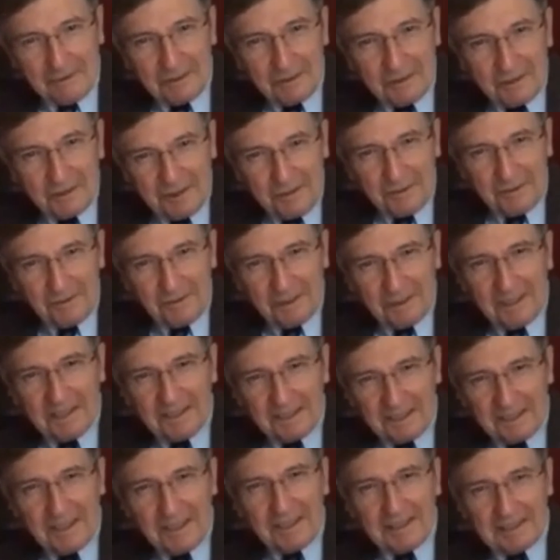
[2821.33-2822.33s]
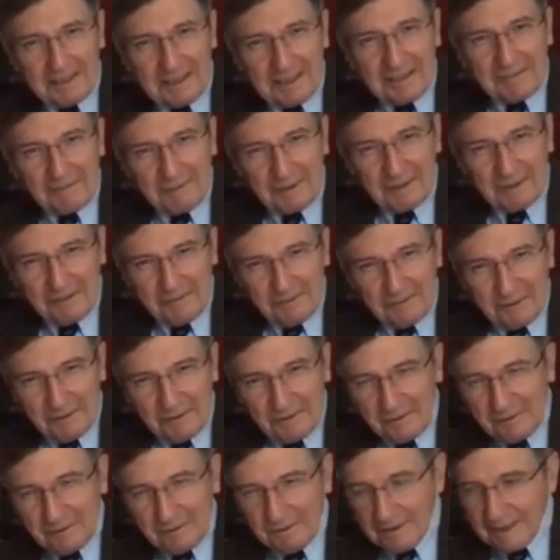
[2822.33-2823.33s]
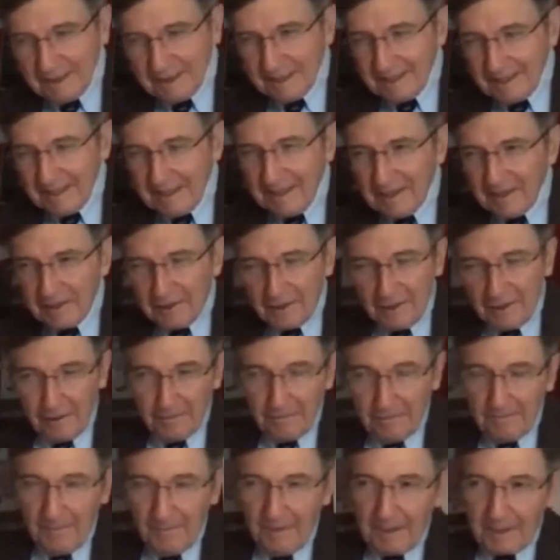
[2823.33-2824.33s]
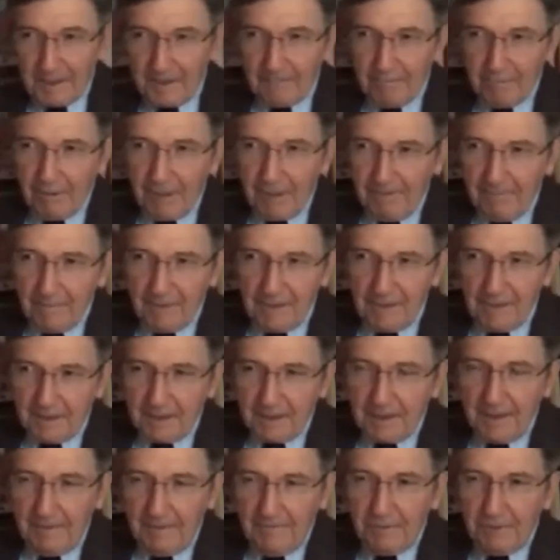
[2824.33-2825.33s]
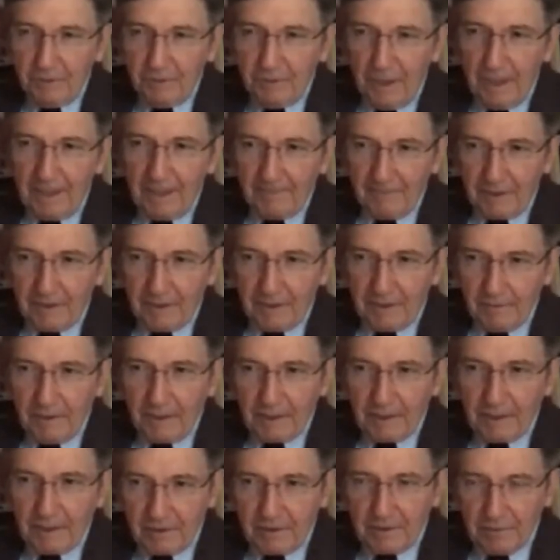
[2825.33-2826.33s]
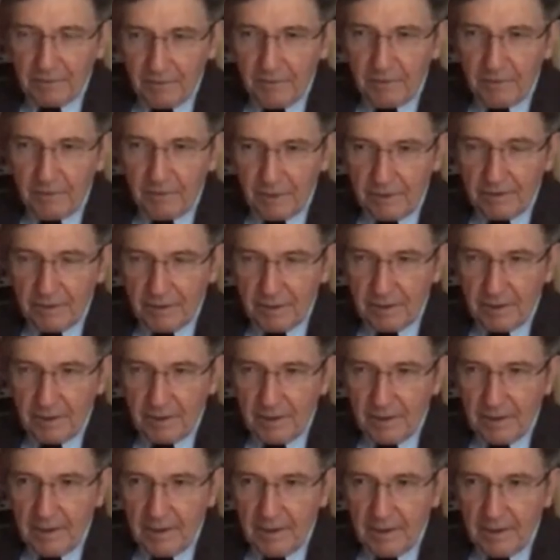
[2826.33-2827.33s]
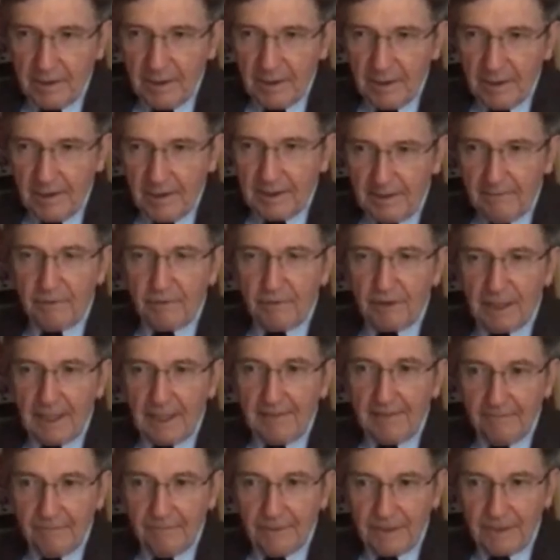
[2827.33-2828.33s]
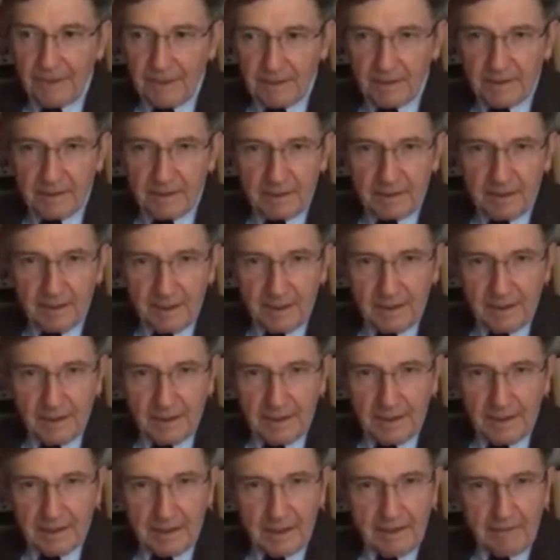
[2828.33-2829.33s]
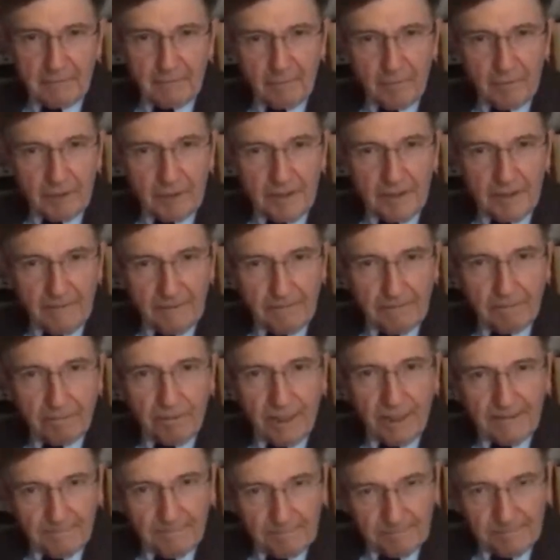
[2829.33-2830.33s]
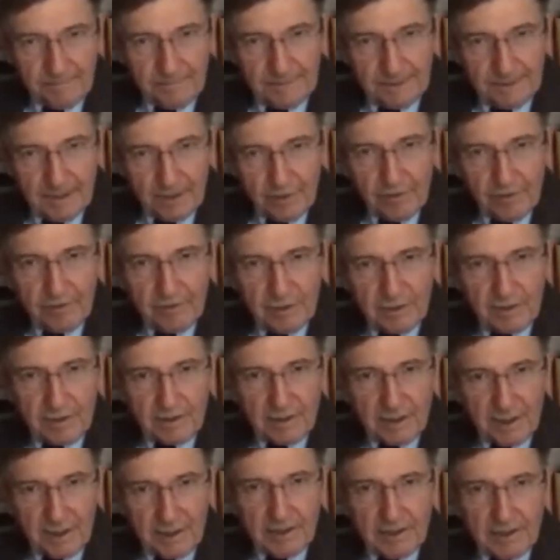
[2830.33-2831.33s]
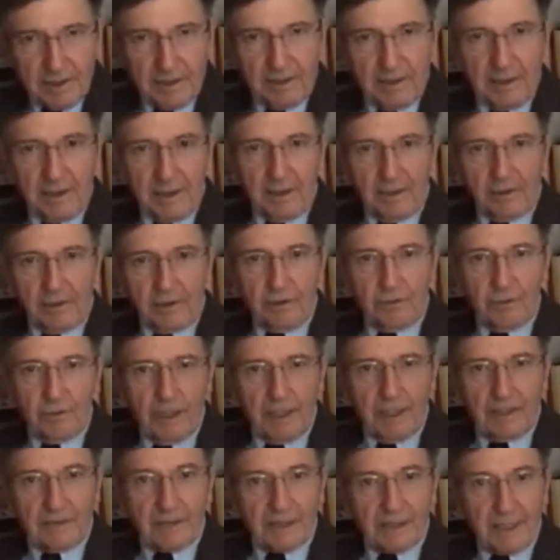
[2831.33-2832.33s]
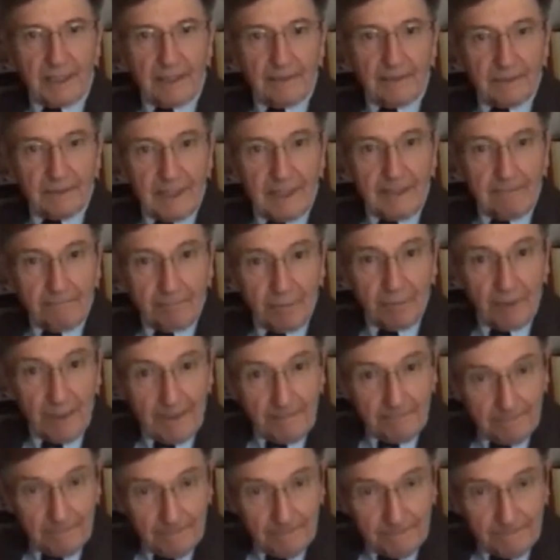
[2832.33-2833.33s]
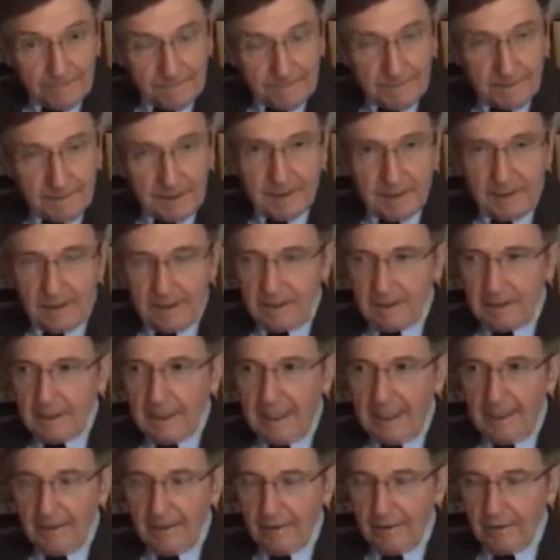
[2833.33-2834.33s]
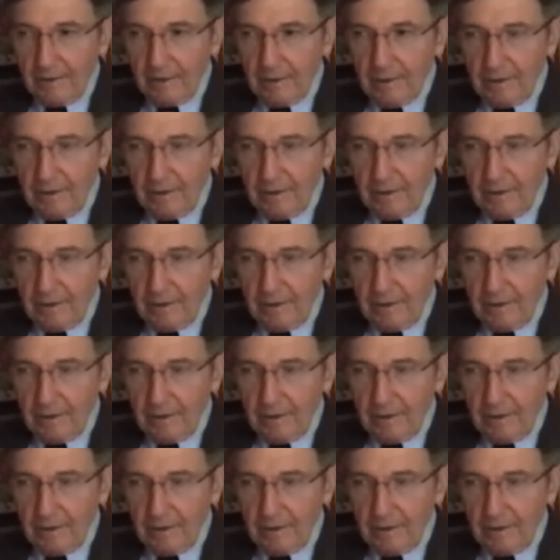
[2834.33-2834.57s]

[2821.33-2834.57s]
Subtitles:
guarantee you, today, that's what they would do. So the problem is, if you have a direct solution, it gives you confidence that whatever problem you decided, you have solved that problem. Now,